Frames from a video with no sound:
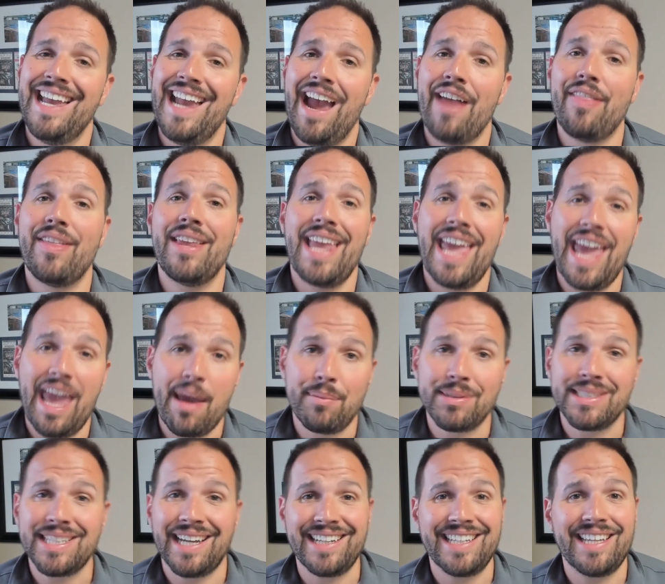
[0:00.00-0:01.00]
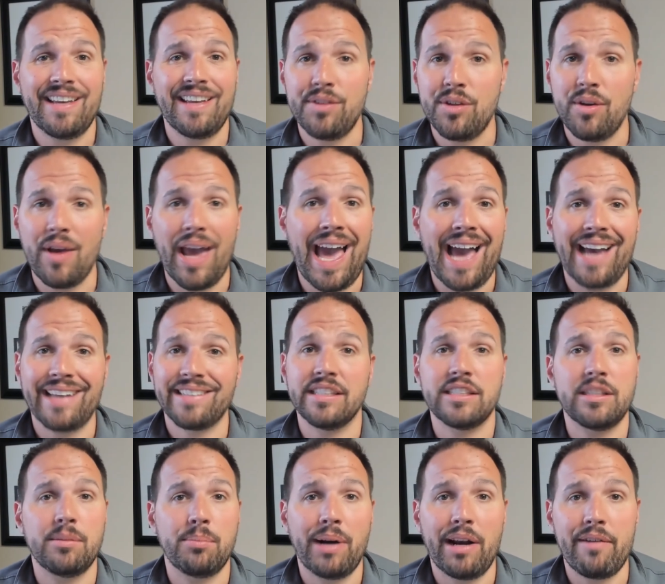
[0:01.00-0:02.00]
and then Amazon gives you access
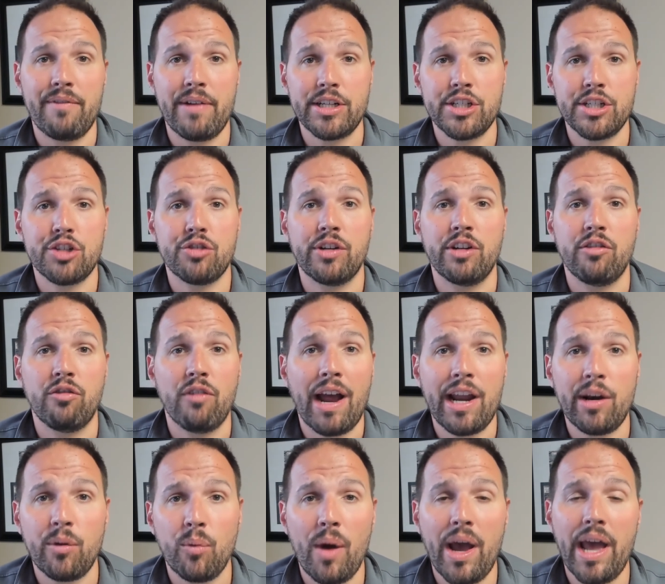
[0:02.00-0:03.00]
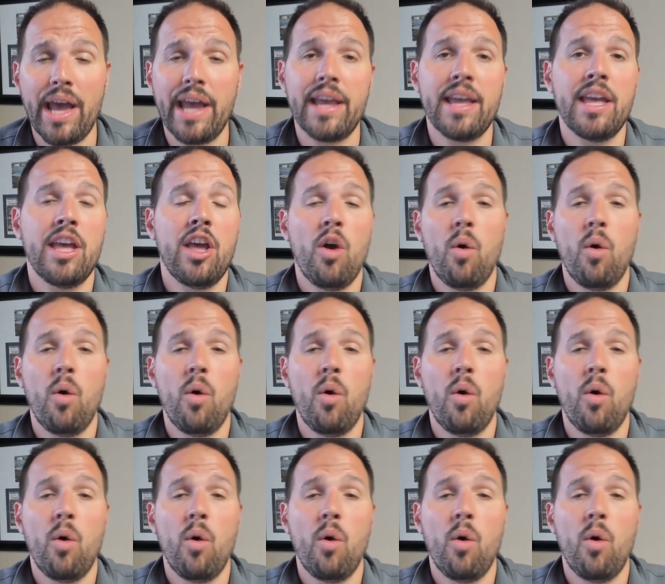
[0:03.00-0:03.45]
to Brand Registry right away